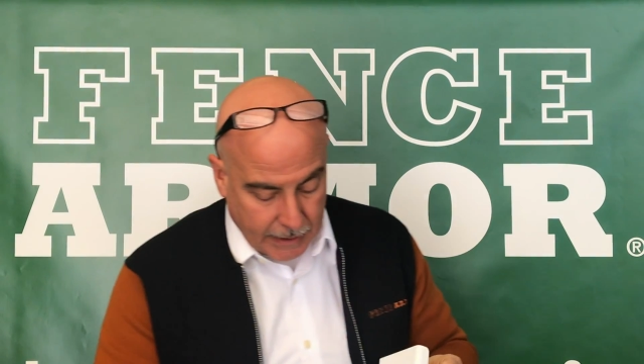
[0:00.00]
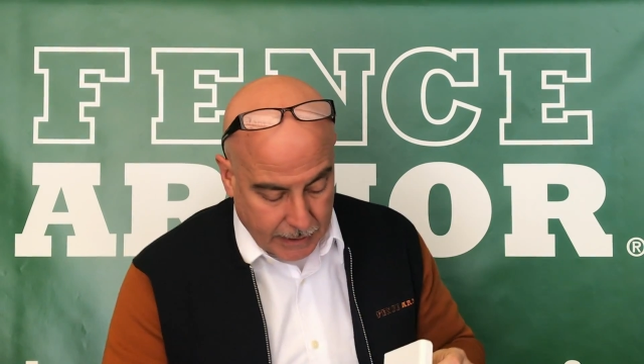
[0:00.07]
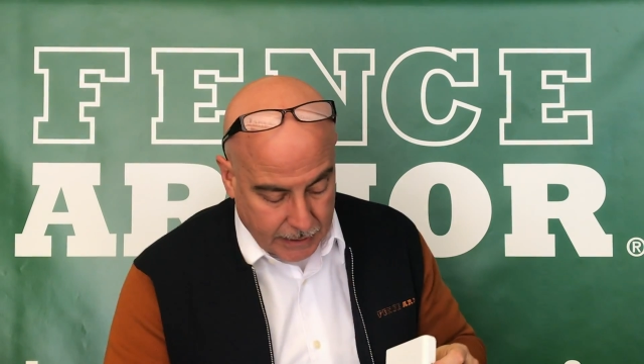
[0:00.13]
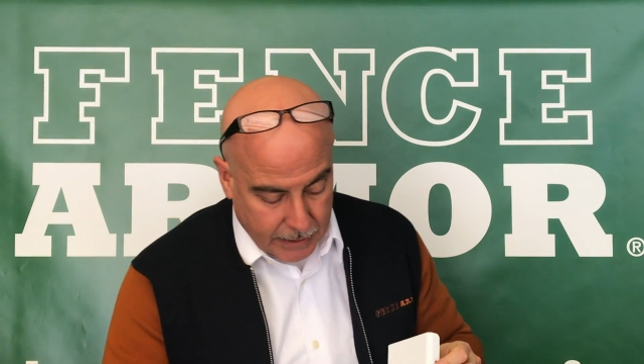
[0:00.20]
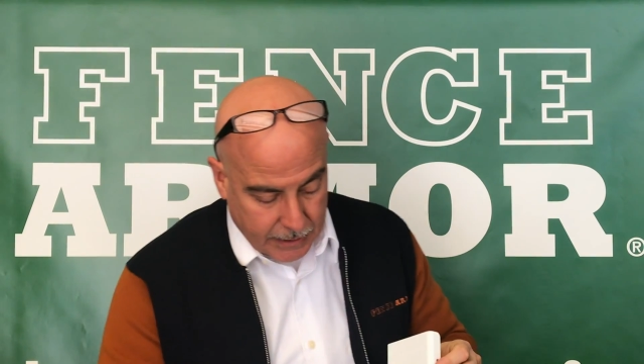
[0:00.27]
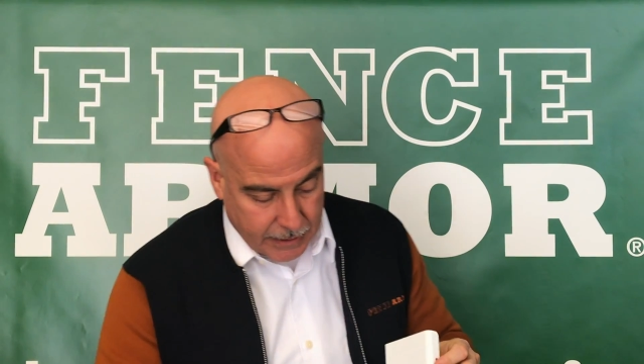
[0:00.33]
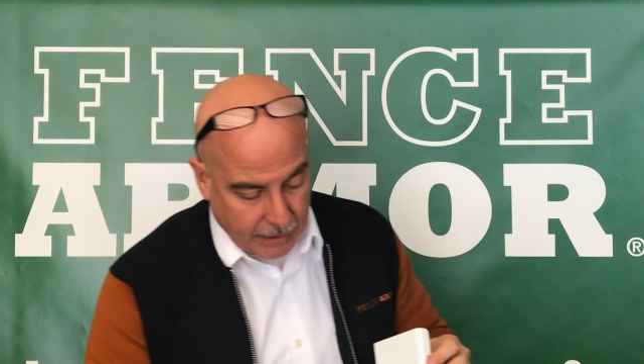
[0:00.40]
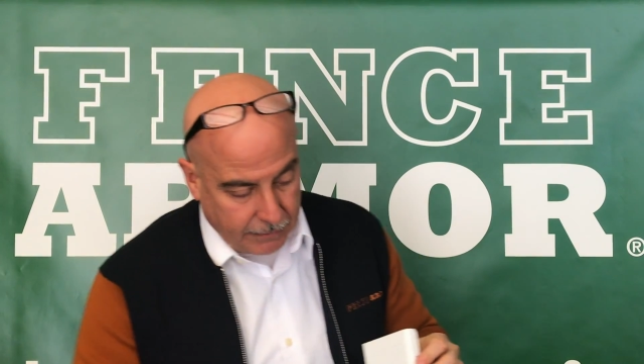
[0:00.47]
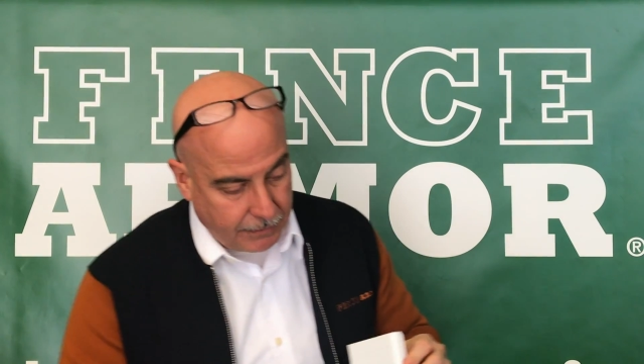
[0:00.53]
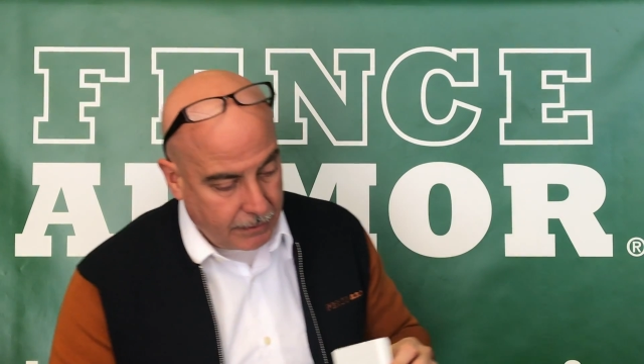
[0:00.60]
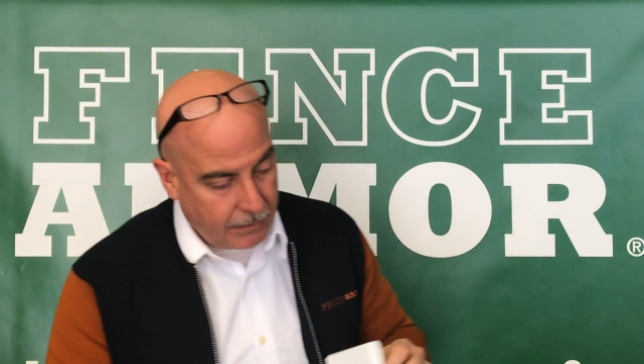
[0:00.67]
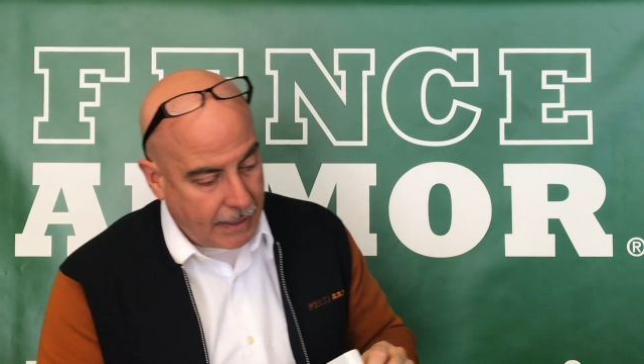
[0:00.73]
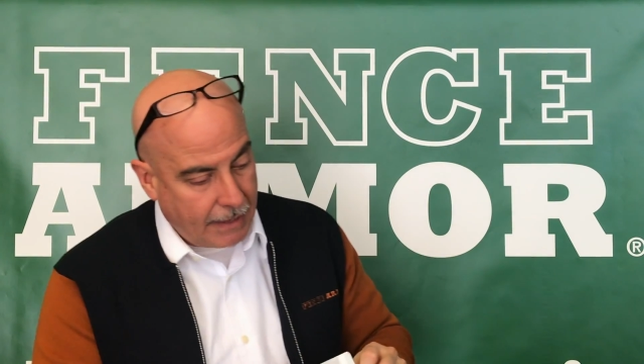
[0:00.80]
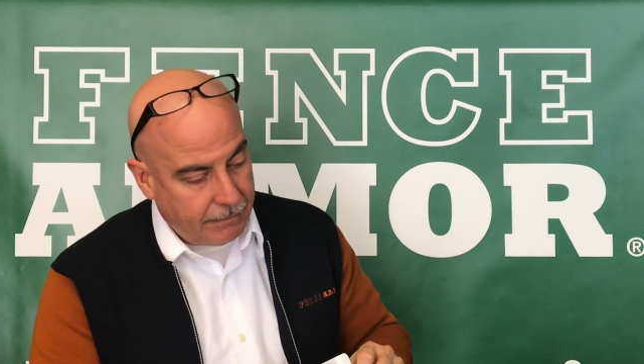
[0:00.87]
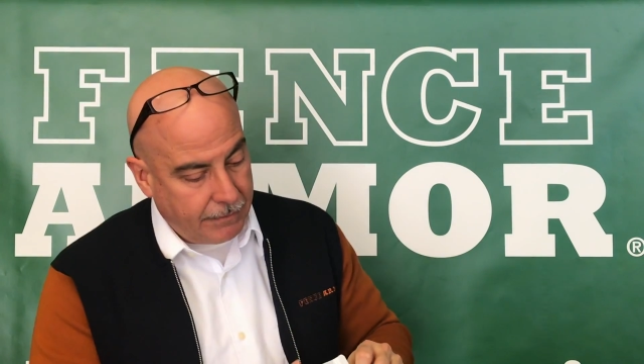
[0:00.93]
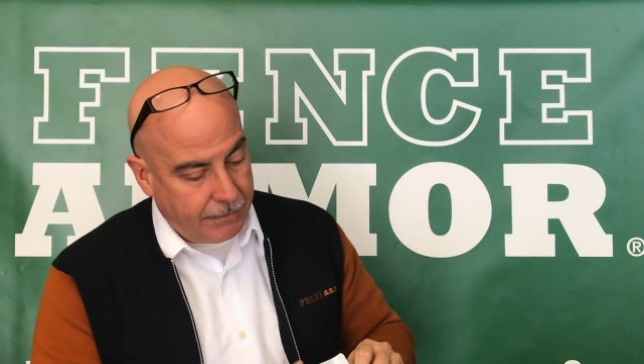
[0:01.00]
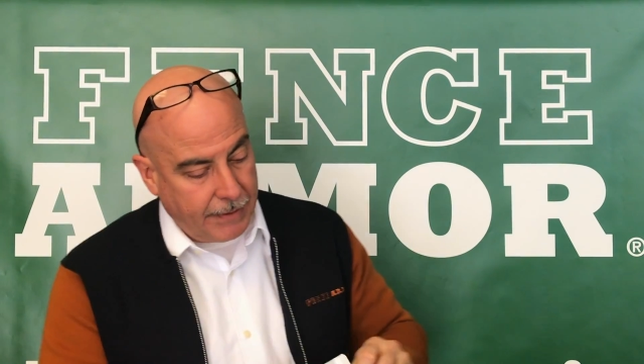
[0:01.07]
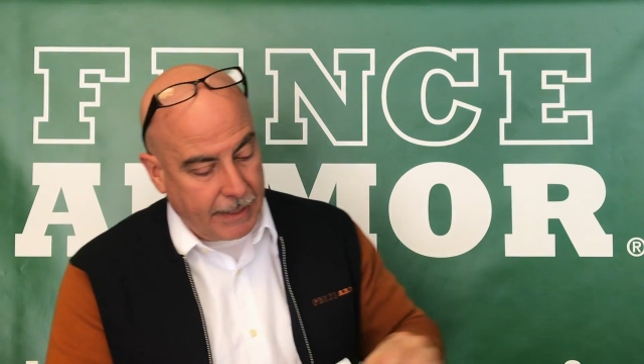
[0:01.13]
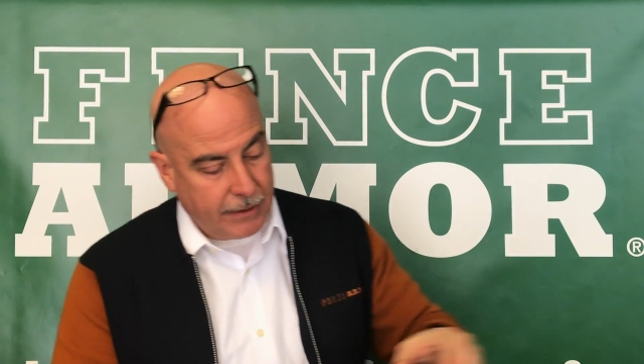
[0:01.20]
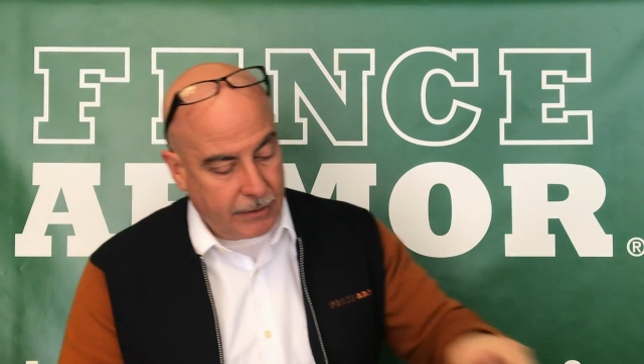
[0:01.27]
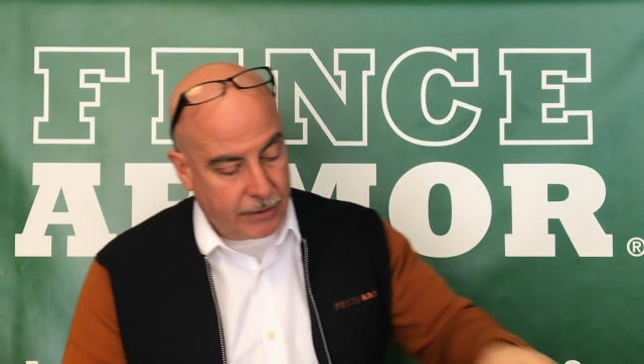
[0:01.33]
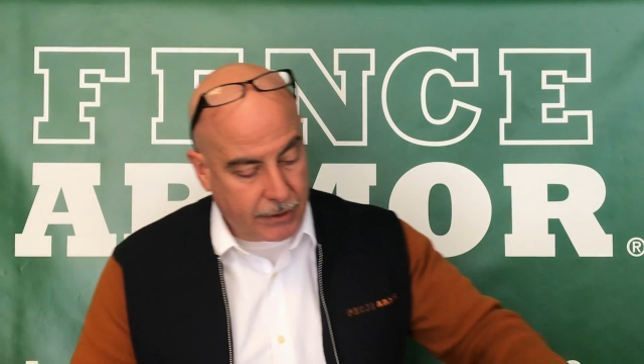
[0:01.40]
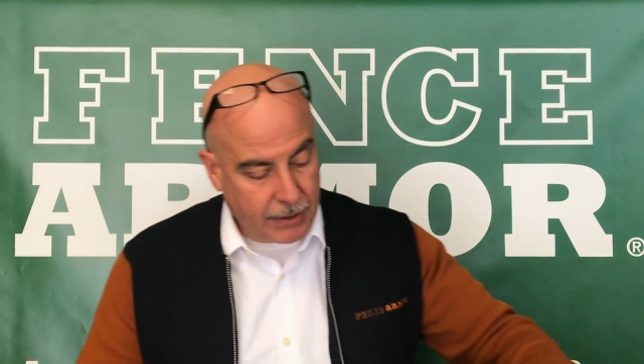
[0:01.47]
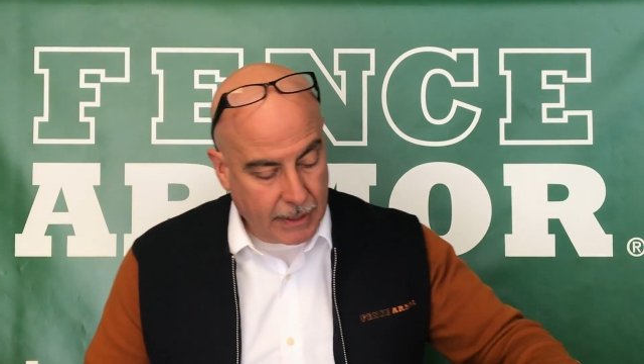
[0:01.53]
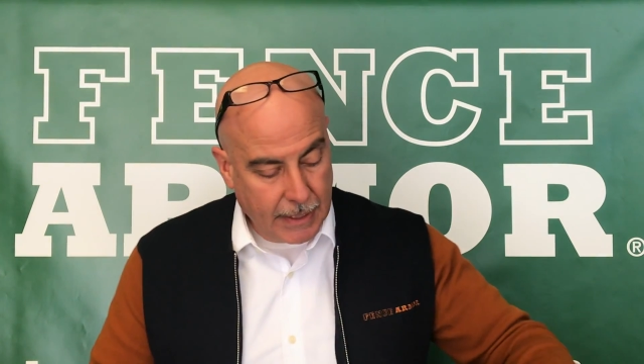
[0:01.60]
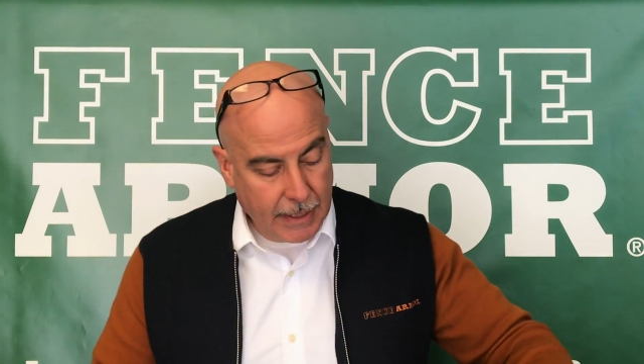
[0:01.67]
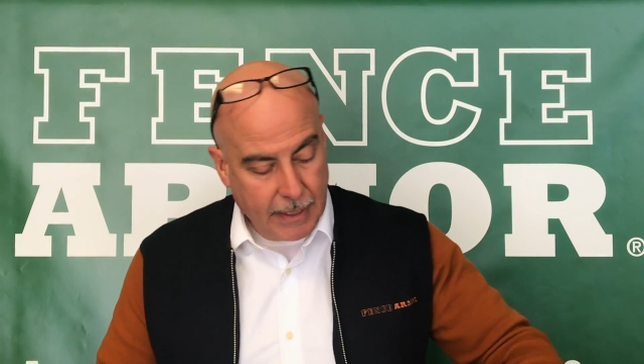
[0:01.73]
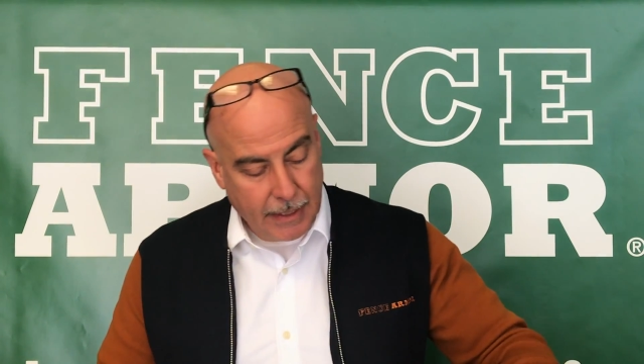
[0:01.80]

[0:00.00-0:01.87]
is if you have a fence